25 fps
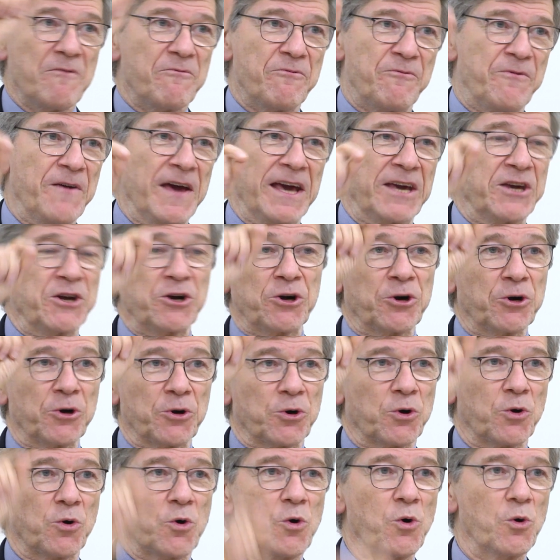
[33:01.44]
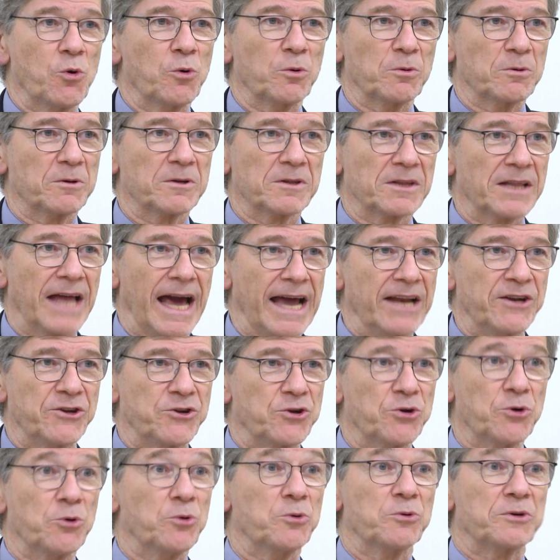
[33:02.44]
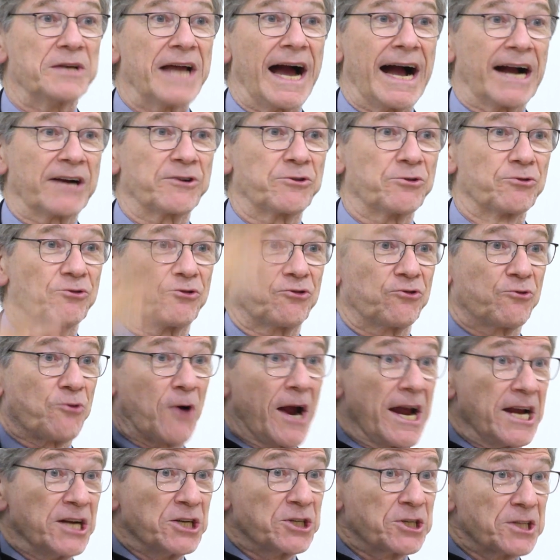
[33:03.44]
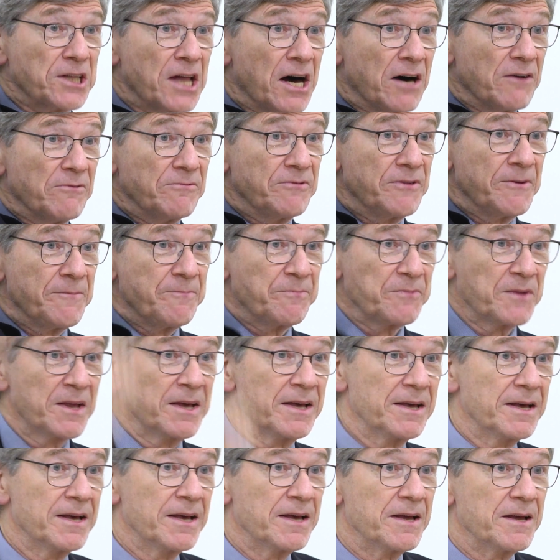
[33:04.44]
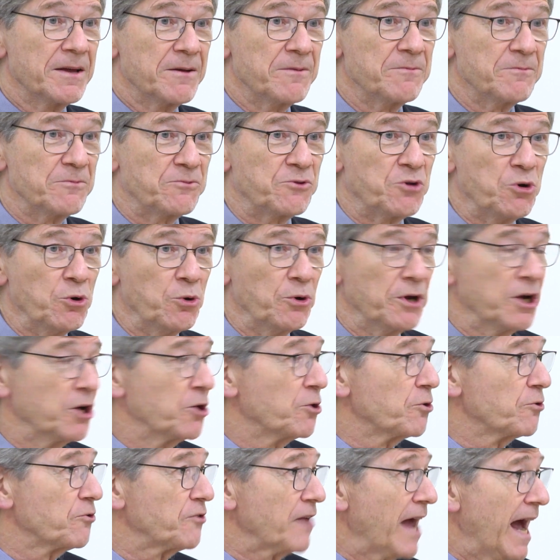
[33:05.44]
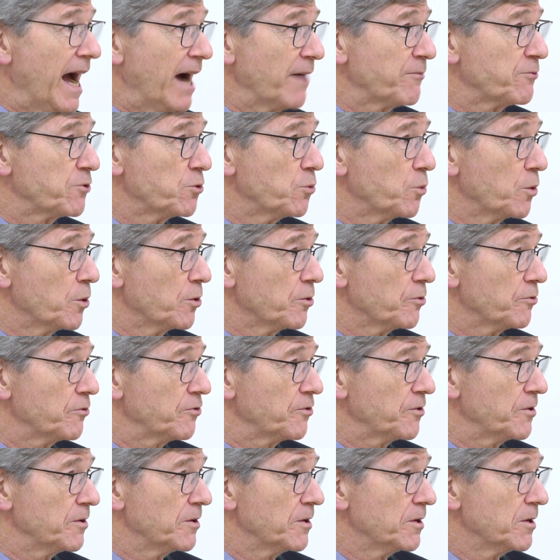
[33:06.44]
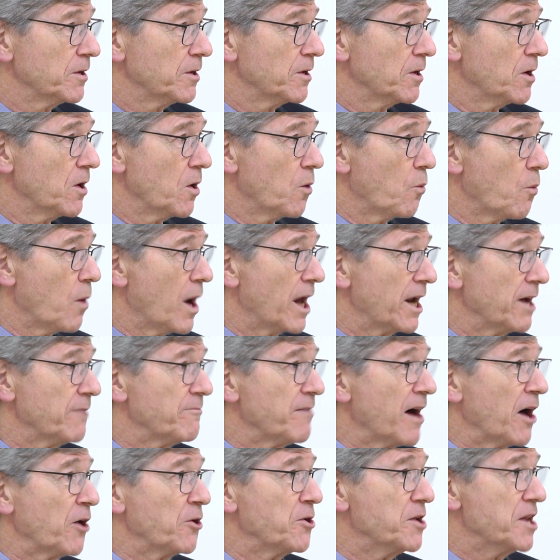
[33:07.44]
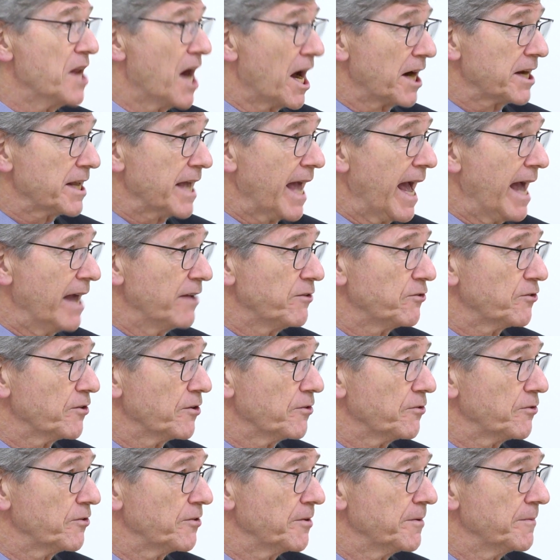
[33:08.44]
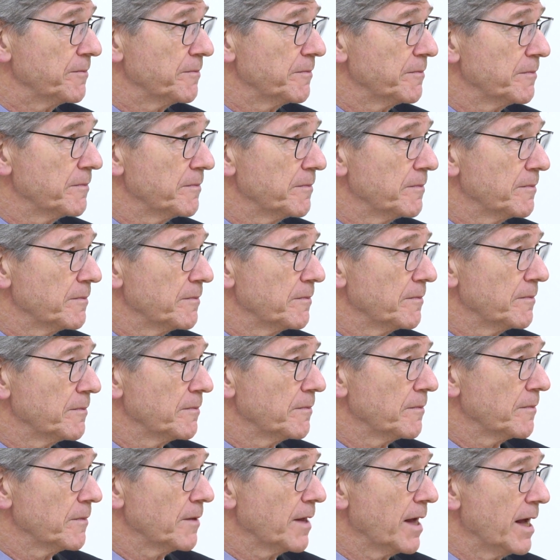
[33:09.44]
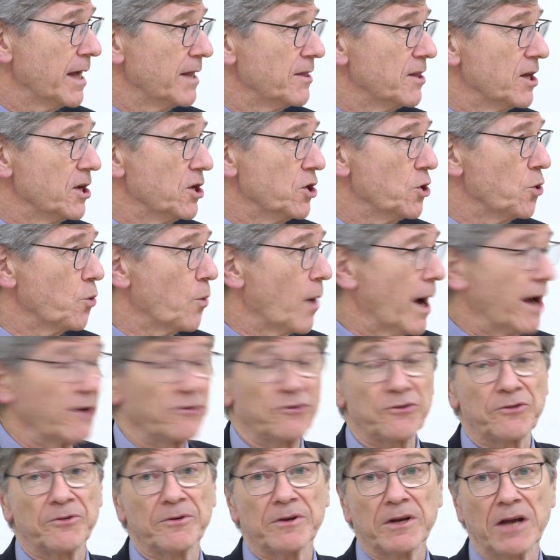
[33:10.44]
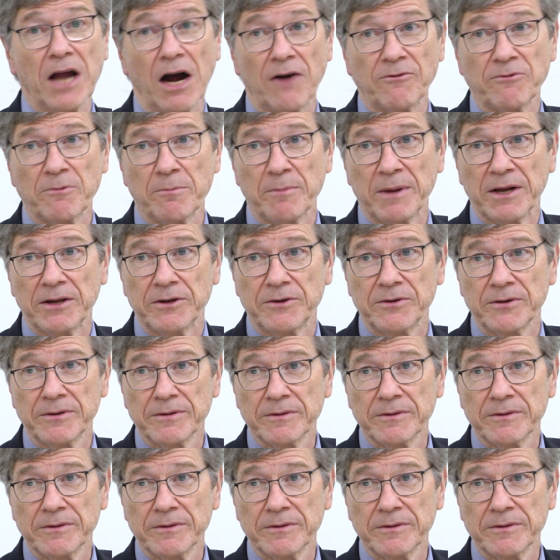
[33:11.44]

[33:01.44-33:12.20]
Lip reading: figure who led to Dr. Strangelove 2 years afterwards, one of our nutcases in the US government,